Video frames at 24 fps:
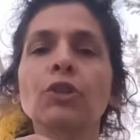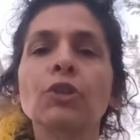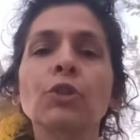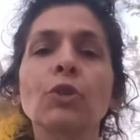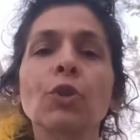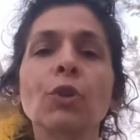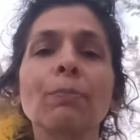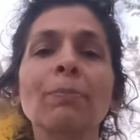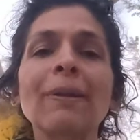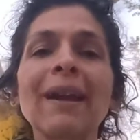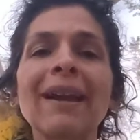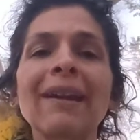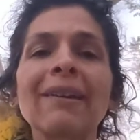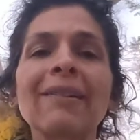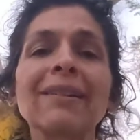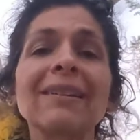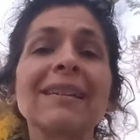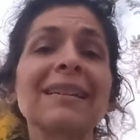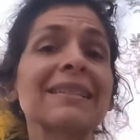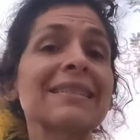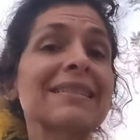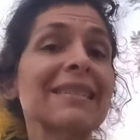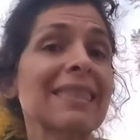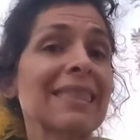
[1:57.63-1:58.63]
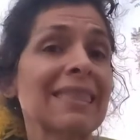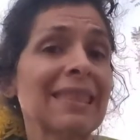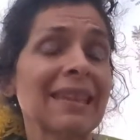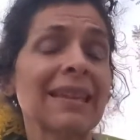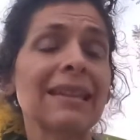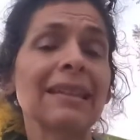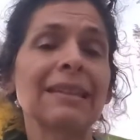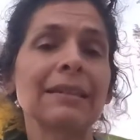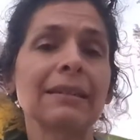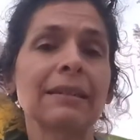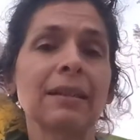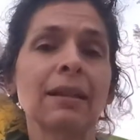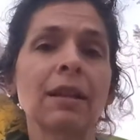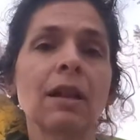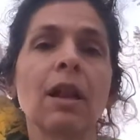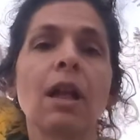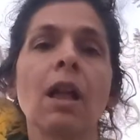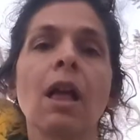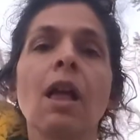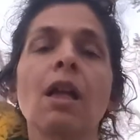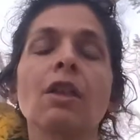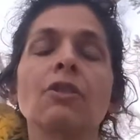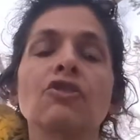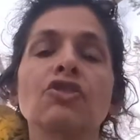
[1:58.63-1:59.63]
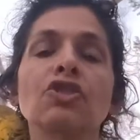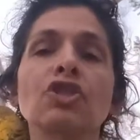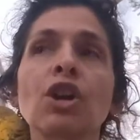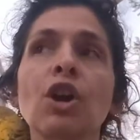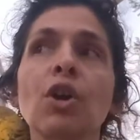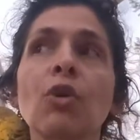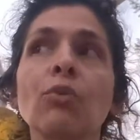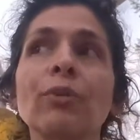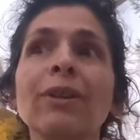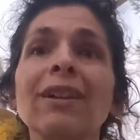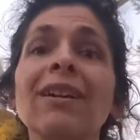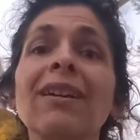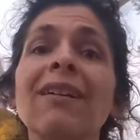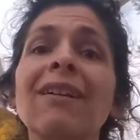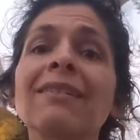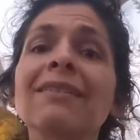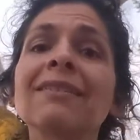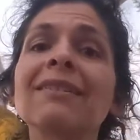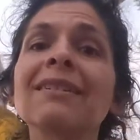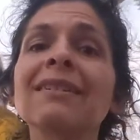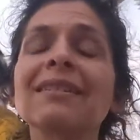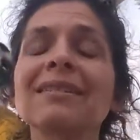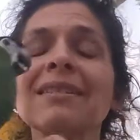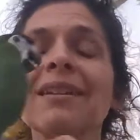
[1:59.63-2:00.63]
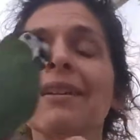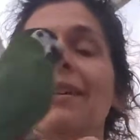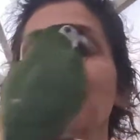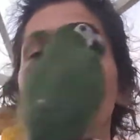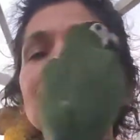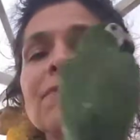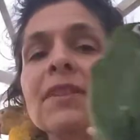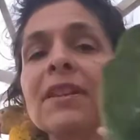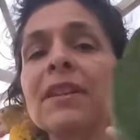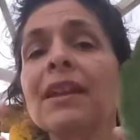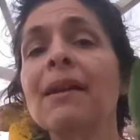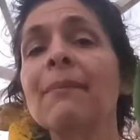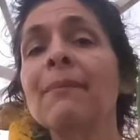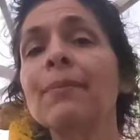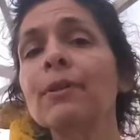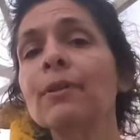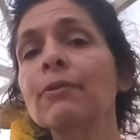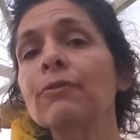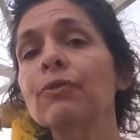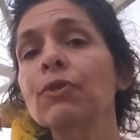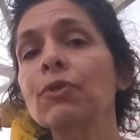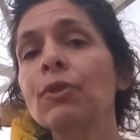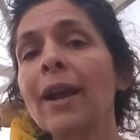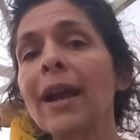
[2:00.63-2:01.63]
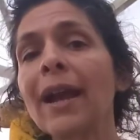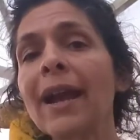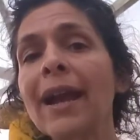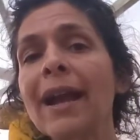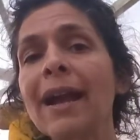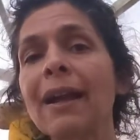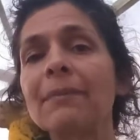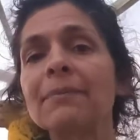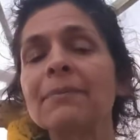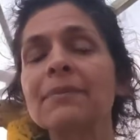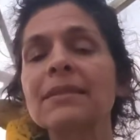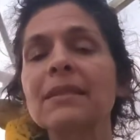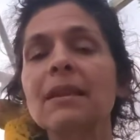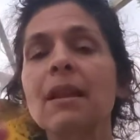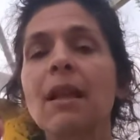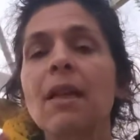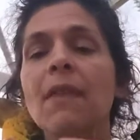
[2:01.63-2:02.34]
your parrot is thin. So regardless of the number of grams,